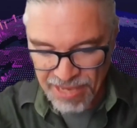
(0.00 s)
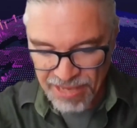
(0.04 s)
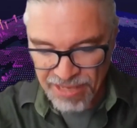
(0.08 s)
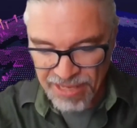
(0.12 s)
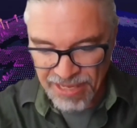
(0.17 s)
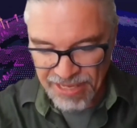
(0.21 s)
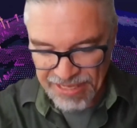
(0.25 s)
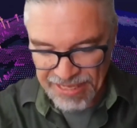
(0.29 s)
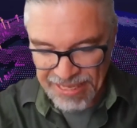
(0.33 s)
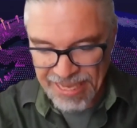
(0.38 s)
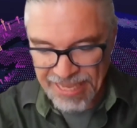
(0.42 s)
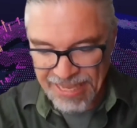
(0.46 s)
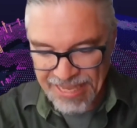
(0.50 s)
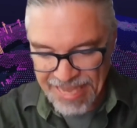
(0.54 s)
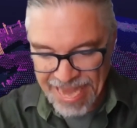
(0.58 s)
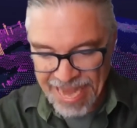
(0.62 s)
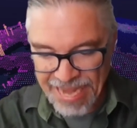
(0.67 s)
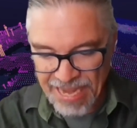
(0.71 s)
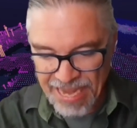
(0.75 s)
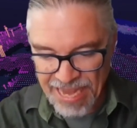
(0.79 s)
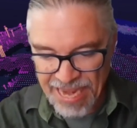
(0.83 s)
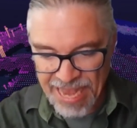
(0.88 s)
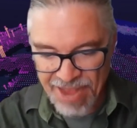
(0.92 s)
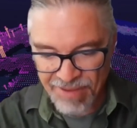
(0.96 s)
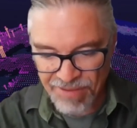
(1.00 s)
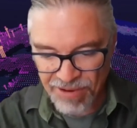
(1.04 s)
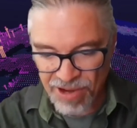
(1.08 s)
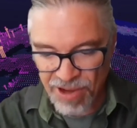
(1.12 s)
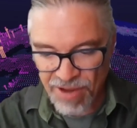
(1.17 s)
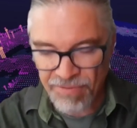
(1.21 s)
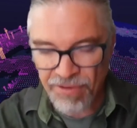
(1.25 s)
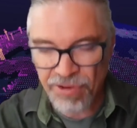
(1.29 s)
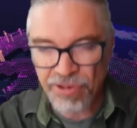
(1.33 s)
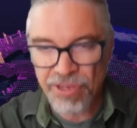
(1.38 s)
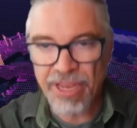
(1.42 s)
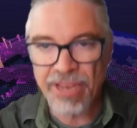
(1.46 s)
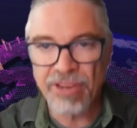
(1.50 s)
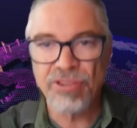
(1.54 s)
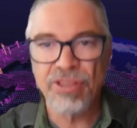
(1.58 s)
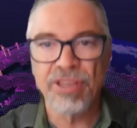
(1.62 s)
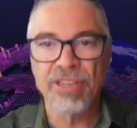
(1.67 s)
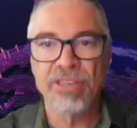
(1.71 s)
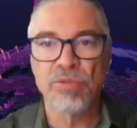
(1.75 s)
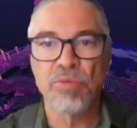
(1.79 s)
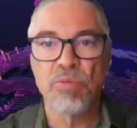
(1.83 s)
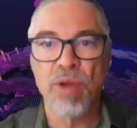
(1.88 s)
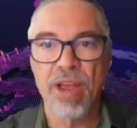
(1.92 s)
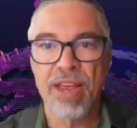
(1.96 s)
to see data and have a conversation
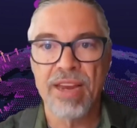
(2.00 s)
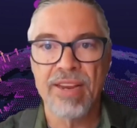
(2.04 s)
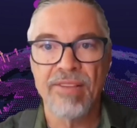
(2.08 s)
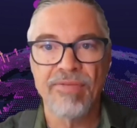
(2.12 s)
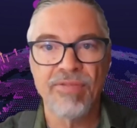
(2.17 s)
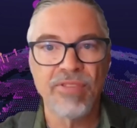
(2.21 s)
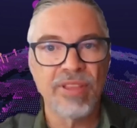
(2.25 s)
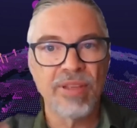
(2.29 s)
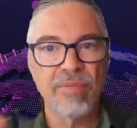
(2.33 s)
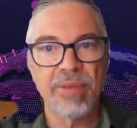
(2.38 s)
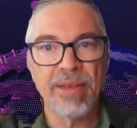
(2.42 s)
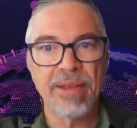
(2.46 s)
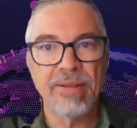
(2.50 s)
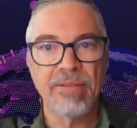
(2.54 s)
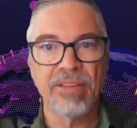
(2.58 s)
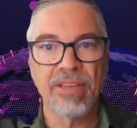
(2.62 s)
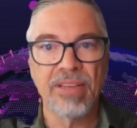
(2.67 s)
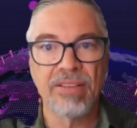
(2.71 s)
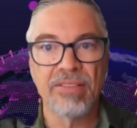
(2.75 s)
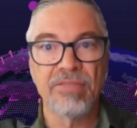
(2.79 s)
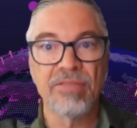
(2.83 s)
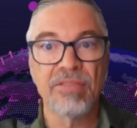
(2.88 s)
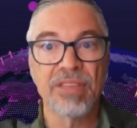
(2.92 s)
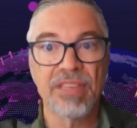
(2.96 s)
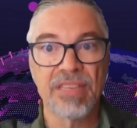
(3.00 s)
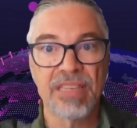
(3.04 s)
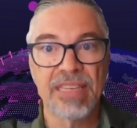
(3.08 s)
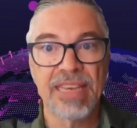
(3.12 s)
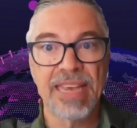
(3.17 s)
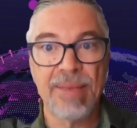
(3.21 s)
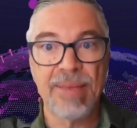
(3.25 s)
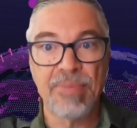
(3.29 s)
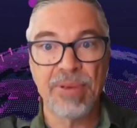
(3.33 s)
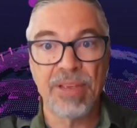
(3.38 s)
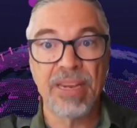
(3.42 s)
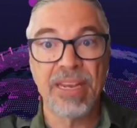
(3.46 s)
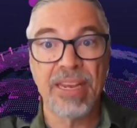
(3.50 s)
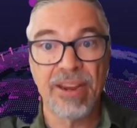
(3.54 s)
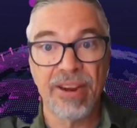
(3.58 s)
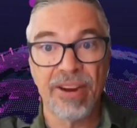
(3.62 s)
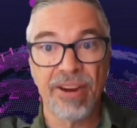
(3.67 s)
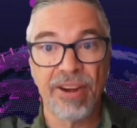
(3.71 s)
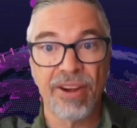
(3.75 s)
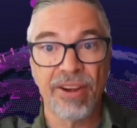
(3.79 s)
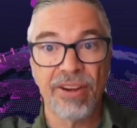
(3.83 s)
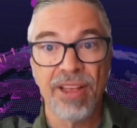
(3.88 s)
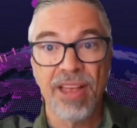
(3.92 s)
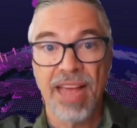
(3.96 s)
is way different than being able to keep it
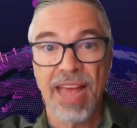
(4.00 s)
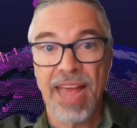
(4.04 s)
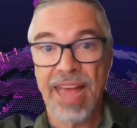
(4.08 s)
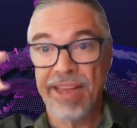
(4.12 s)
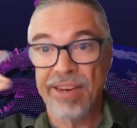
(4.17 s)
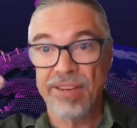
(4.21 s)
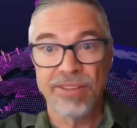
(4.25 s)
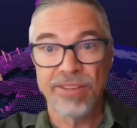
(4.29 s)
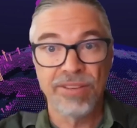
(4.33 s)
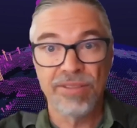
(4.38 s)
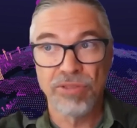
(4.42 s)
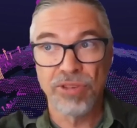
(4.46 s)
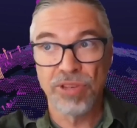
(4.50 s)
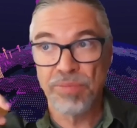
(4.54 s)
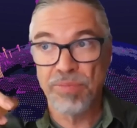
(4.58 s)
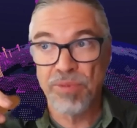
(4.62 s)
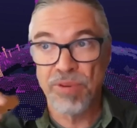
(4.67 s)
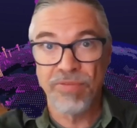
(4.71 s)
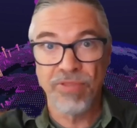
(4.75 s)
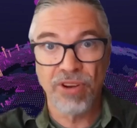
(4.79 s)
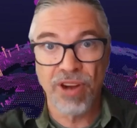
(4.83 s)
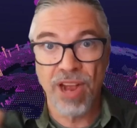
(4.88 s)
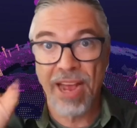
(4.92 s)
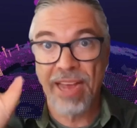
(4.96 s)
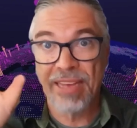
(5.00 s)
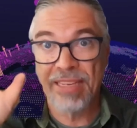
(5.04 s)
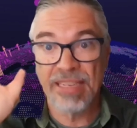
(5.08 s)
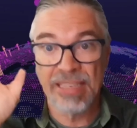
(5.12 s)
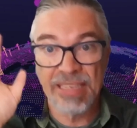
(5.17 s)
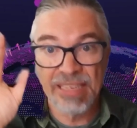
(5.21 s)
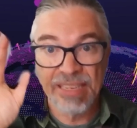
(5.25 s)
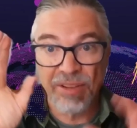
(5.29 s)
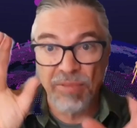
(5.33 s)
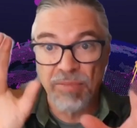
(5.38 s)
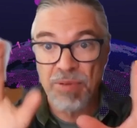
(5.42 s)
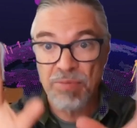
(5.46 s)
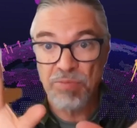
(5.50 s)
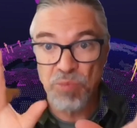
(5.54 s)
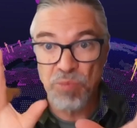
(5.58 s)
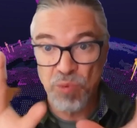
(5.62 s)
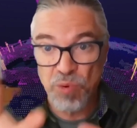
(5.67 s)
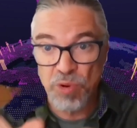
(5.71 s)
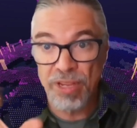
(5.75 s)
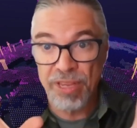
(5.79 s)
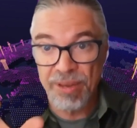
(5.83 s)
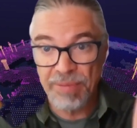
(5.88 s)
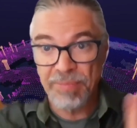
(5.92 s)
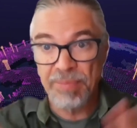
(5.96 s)
here and just move your eyes and still
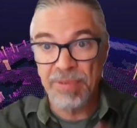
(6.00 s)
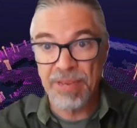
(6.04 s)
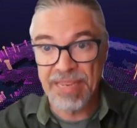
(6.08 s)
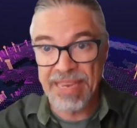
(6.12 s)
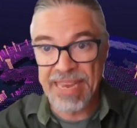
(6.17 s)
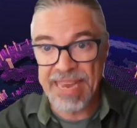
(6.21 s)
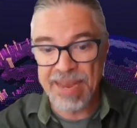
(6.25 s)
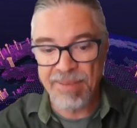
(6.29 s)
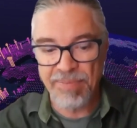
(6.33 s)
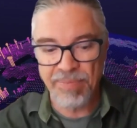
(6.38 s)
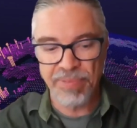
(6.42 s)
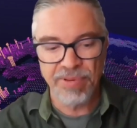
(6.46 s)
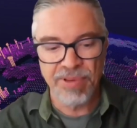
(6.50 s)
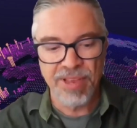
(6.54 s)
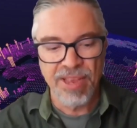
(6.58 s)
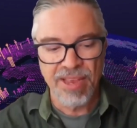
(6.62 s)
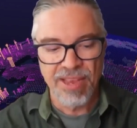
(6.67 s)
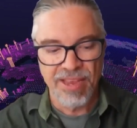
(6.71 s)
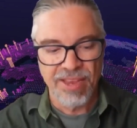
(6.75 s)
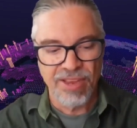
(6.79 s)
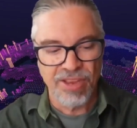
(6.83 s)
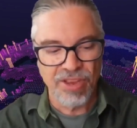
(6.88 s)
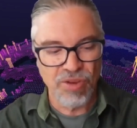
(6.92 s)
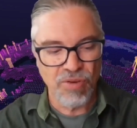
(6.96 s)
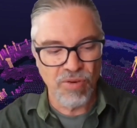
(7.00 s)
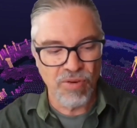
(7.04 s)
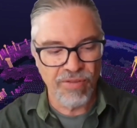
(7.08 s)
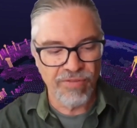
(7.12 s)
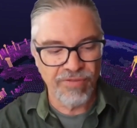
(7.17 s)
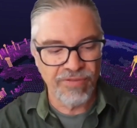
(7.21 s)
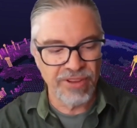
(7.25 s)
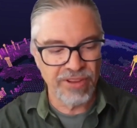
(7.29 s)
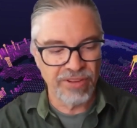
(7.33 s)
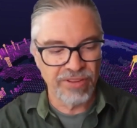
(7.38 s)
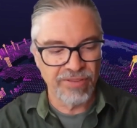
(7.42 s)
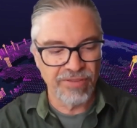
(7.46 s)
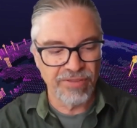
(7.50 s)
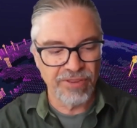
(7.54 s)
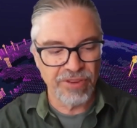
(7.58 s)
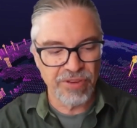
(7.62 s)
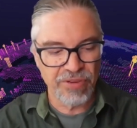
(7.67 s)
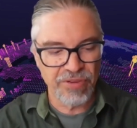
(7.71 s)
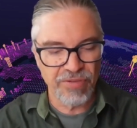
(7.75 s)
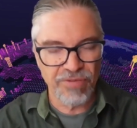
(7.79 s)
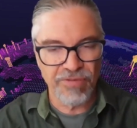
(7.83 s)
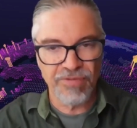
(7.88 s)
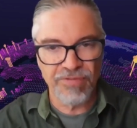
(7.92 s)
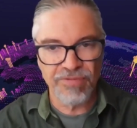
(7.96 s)
really keep your field of
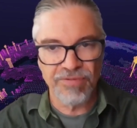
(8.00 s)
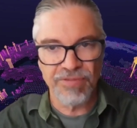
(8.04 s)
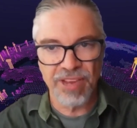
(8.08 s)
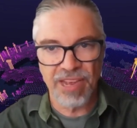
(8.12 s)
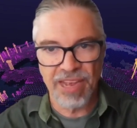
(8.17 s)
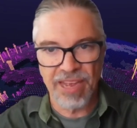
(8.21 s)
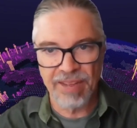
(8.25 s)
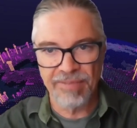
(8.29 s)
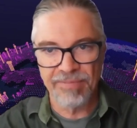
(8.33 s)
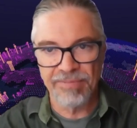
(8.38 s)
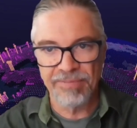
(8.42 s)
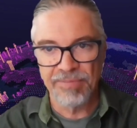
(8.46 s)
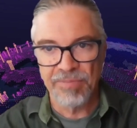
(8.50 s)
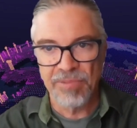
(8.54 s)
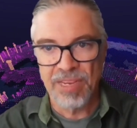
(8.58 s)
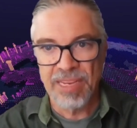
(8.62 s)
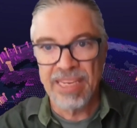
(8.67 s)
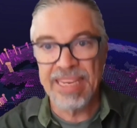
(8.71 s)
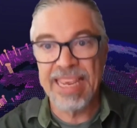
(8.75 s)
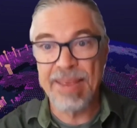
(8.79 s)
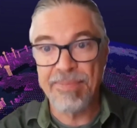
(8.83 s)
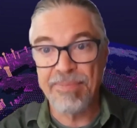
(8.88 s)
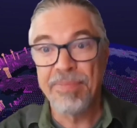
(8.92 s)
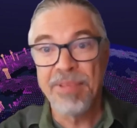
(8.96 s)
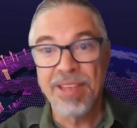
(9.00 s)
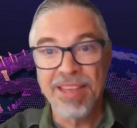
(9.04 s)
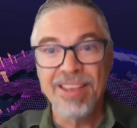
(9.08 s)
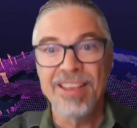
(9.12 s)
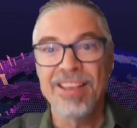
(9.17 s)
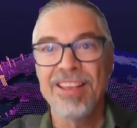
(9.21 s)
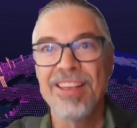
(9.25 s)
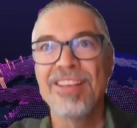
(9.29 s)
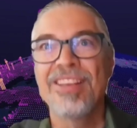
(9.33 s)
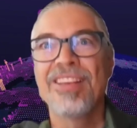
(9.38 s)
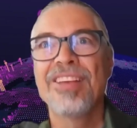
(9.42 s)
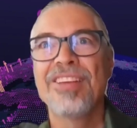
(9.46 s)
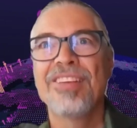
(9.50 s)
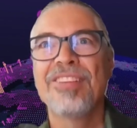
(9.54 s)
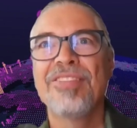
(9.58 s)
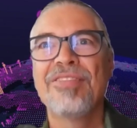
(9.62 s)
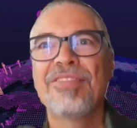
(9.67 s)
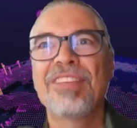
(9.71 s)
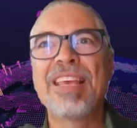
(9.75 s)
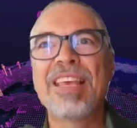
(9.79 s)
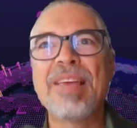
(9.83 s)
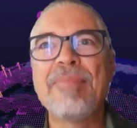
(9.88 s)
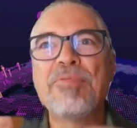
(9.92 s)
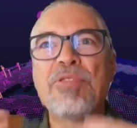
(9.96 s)
view, keep
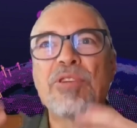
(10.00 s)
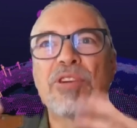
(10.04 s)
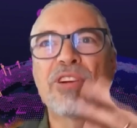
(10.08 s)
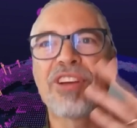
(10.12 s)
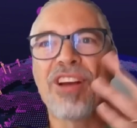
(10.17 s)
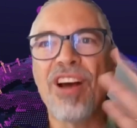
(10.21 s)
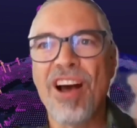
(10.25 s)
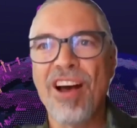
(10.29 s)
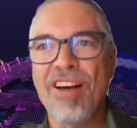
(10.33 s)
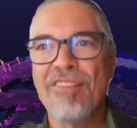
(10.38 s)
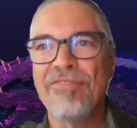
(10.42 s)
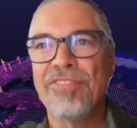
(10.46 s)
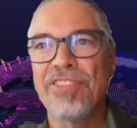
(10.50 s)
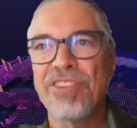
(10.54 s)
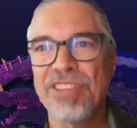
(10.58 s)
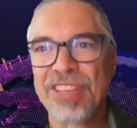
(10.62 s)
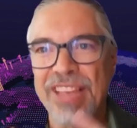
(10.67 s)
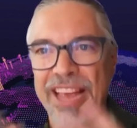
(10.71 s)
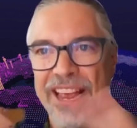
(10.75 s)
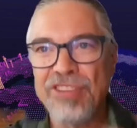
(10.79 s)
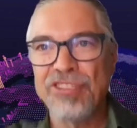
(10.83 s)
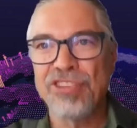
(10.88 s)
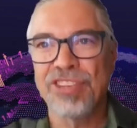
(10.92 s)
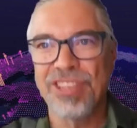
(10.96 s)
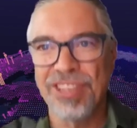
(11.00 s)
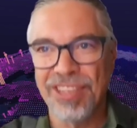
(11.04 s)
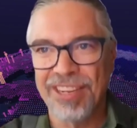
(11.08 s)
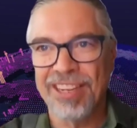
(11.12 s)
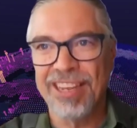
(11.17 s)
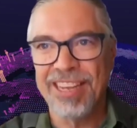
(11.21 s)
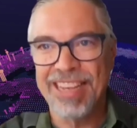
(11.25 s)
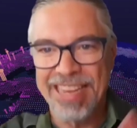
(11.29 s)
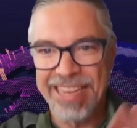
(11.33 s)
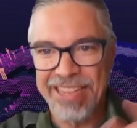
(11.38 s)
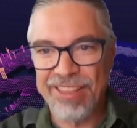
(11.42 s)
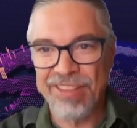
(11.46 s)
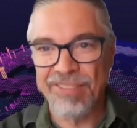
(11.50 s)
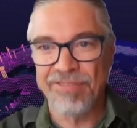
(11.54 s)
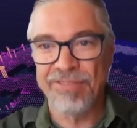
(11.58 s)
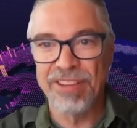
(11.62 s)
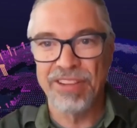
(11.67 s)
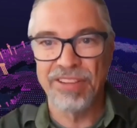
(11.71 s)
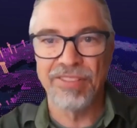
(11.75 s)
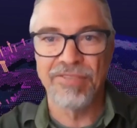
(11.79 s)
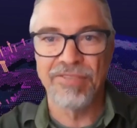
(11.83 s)
keep your conversation in the field